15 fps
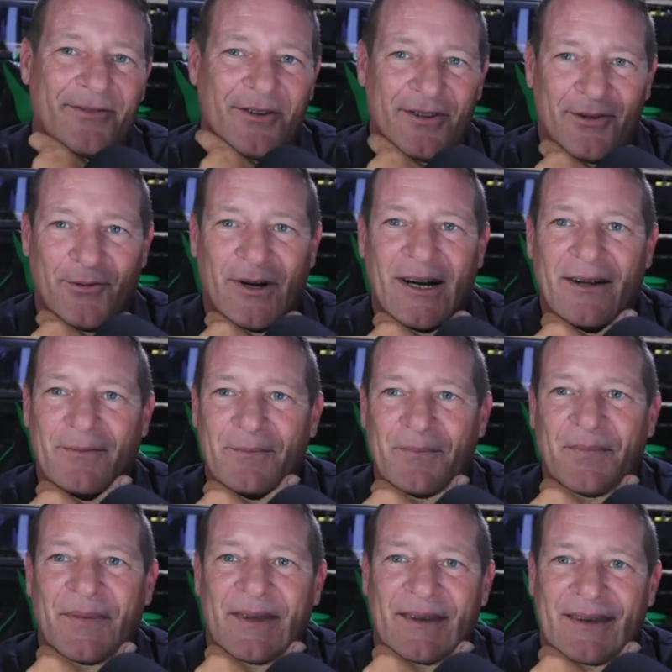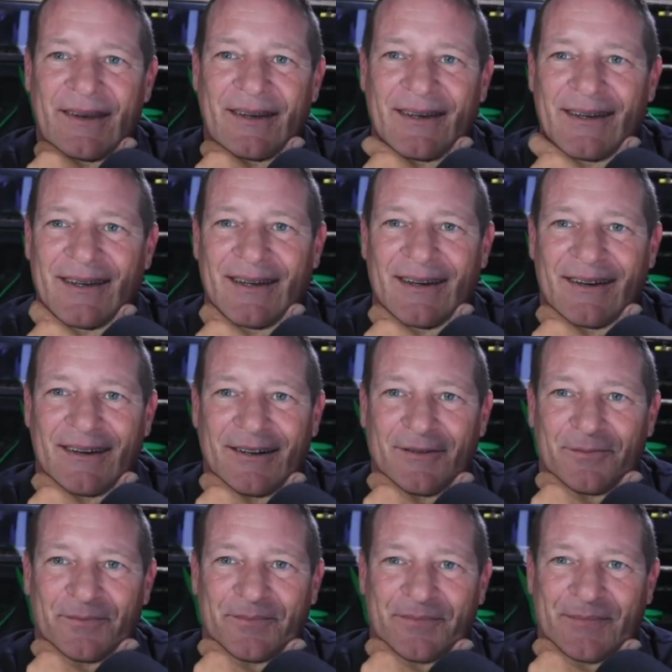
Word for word: a little while. Um,